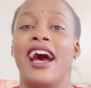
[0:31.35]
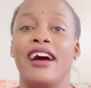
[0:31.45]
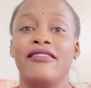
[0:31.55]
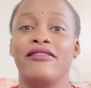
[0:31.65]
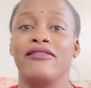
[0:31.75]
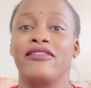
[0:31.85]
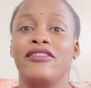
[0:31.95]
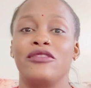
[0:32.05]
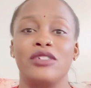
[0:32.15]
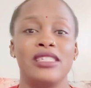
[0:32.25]

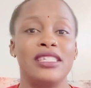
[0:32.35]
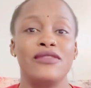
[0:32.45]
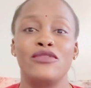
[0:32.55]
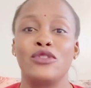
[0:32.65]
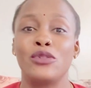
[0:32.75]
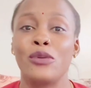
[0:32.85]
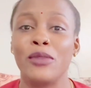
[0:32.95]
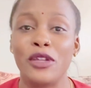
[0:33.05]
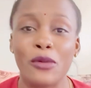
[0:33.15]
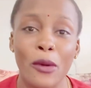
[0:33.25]
I've received so
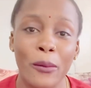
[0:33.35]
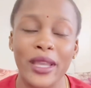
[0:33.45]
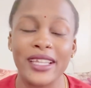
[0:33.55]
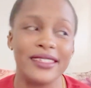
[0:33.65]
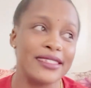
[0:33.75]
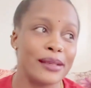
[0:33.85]
many comments.